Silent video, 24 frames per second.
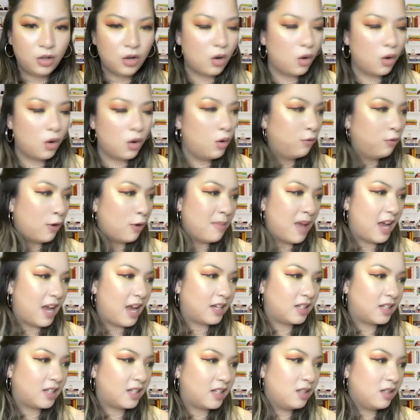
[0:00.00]
go from
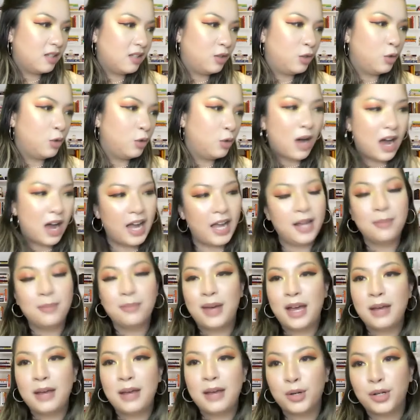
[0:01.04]
X to Y
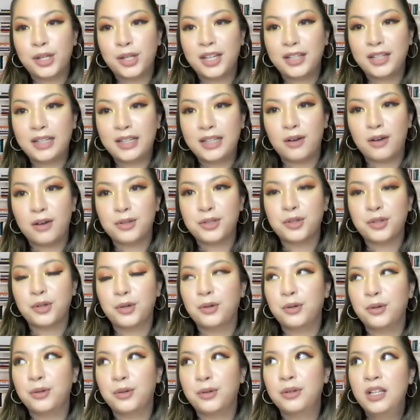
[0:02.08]
by booking now.
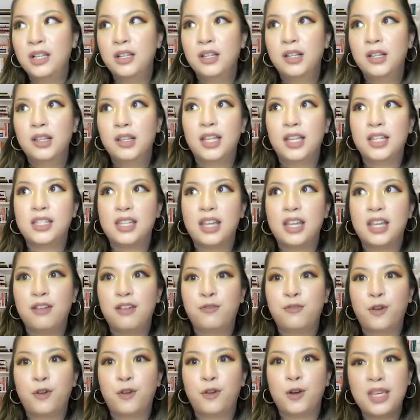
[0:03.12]
So let's say
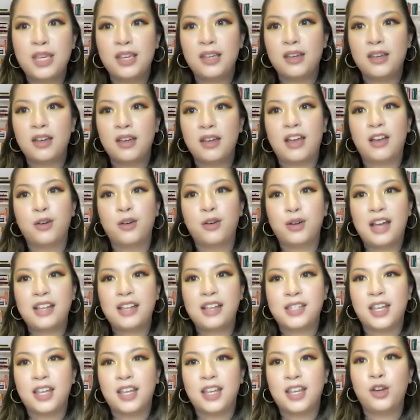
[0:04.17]
for me, I
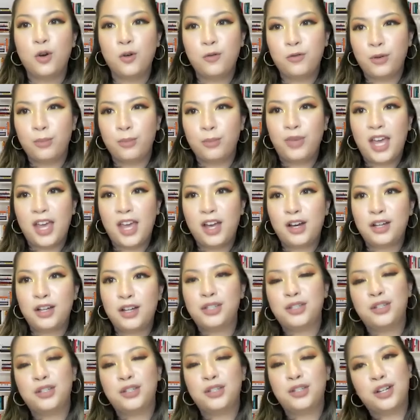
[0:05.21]
say go from
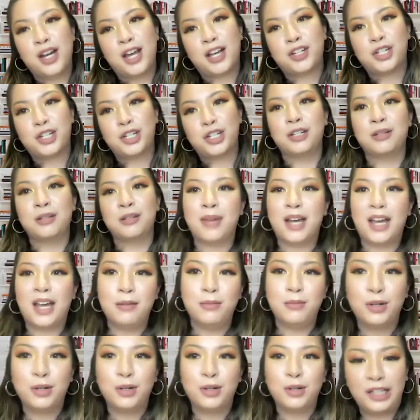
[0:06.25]
chaos to connection by
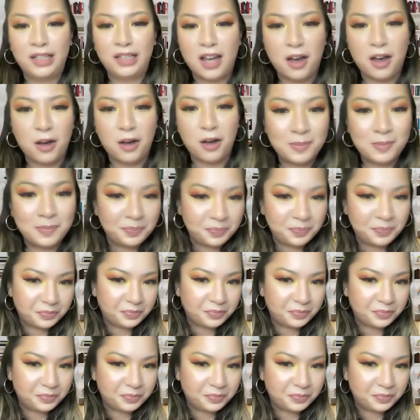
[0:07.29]
booking now.